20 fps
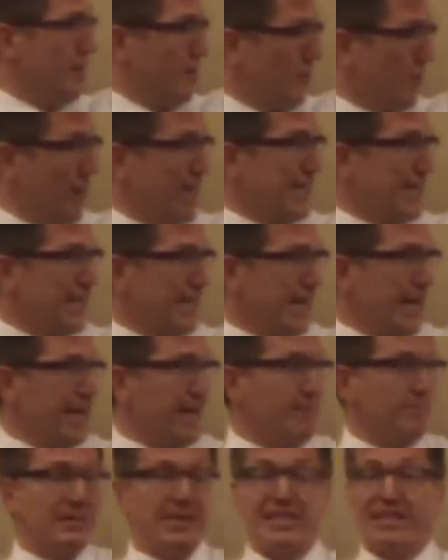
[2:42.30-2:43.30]
Wendy got
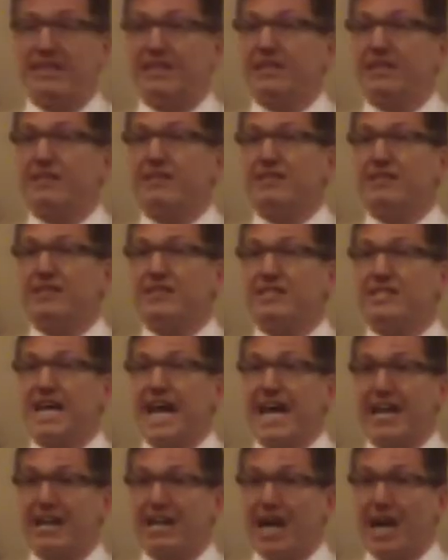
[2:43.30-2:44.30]
up and did the
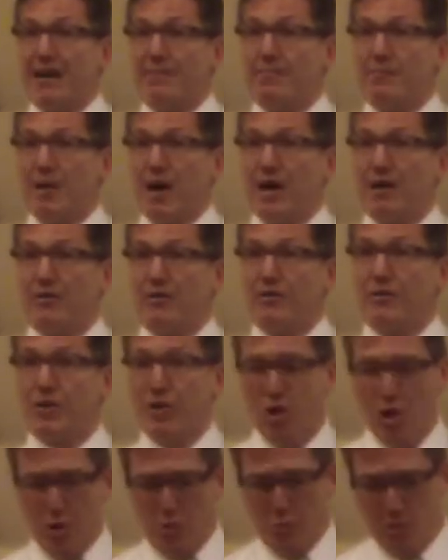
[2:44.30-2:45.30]
satellite
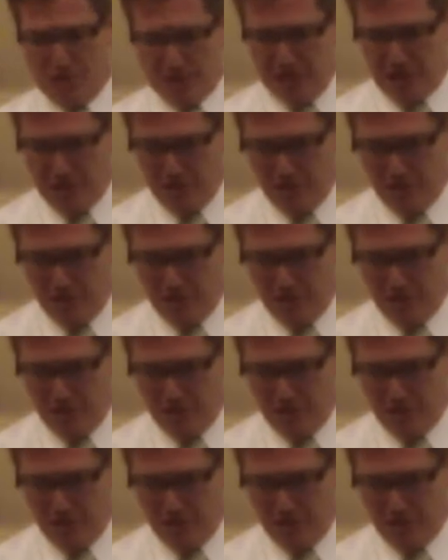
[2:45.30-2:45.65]
model, which